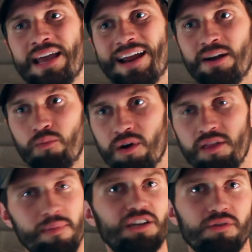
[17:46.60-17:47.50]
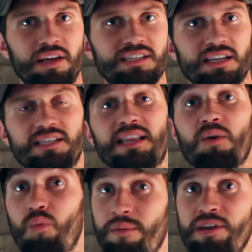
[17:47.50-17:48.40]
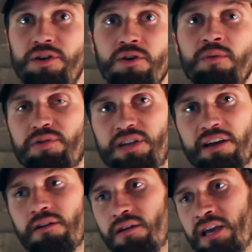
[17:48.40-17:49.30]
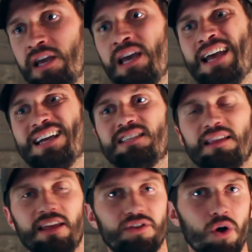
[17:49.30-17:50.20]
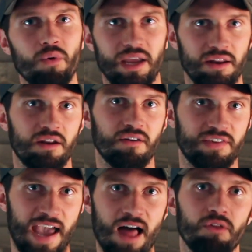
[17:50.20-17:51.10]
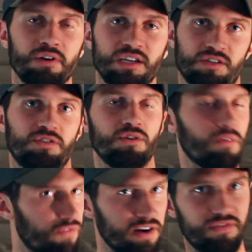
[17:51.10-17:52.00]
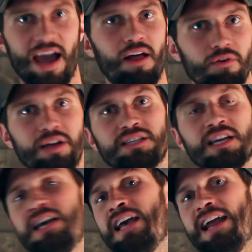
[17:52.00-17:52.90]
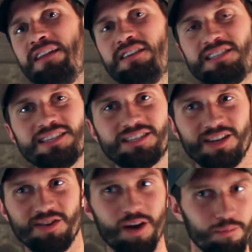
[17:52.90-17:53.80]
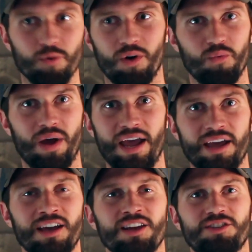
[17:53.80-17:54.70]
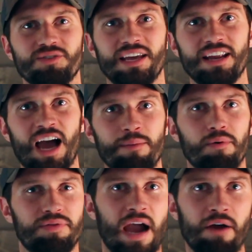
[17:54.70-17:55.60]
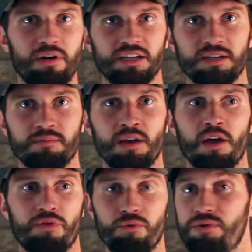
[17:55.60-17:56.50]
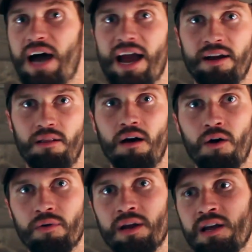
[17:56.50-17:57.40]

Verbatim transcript: And one of the major things I see that women do in particularly is that they don't eat enough calories. They're so afraid of calories, and this is the number one way to get hypothyroidism through diet alone.